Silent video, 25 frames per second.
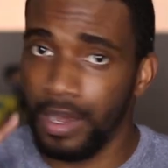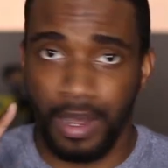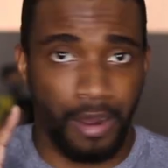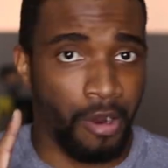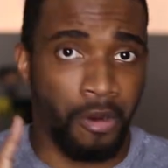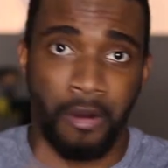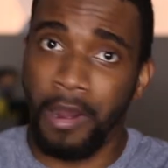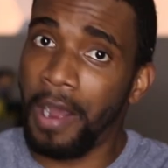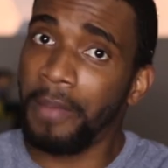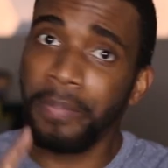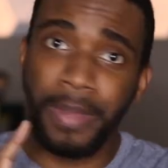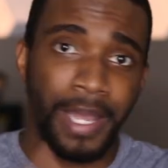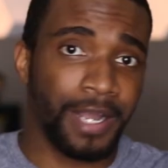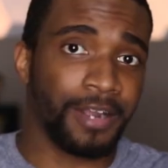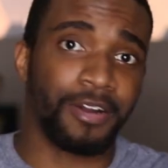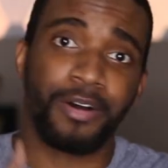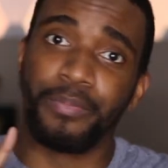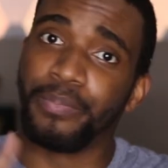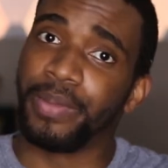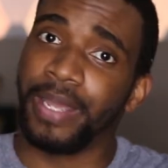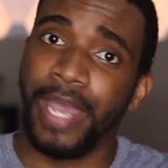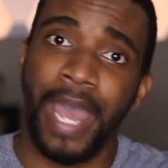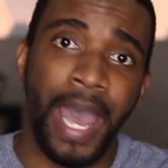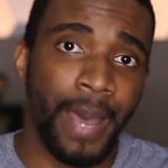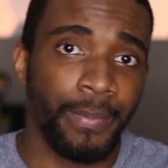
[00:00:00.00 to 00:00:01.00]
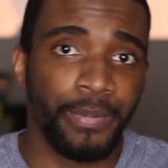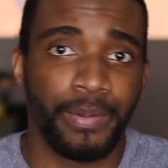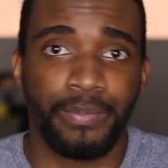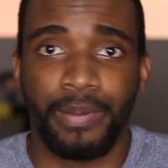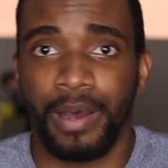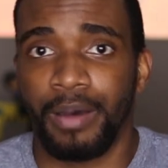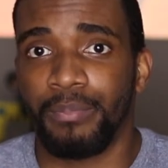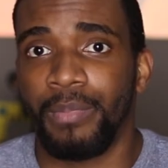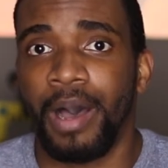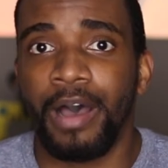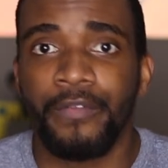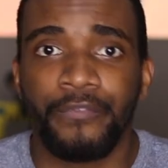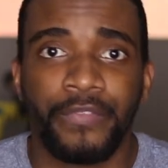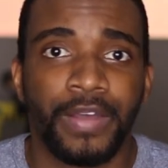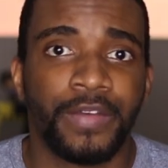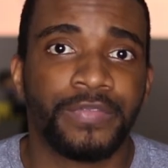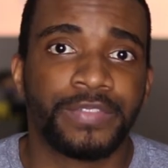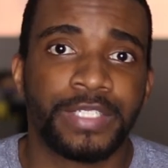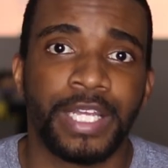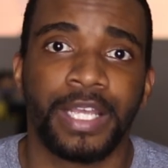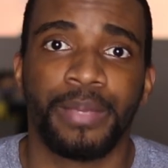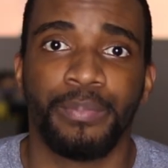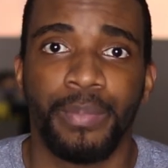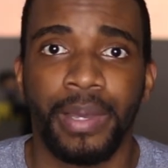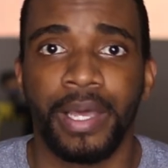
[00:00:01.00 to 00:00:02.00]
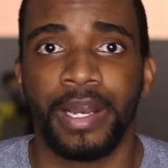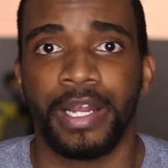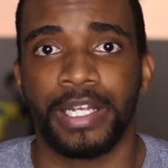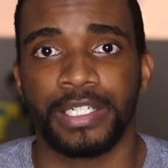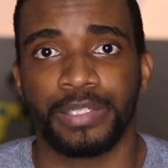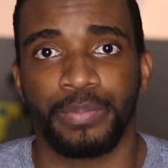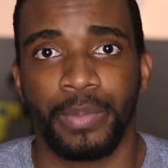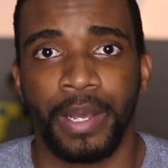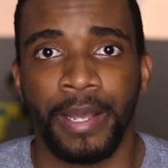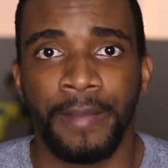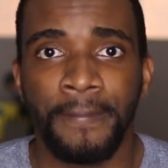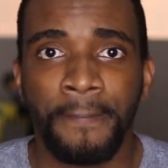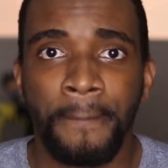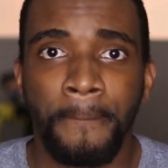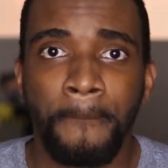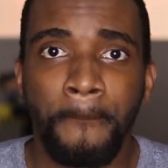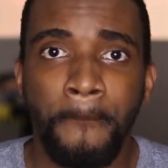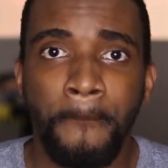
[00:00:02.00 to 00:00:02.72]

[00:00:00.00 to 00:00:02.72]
oh, I'm not going to be happy about my fifteen minutes, man.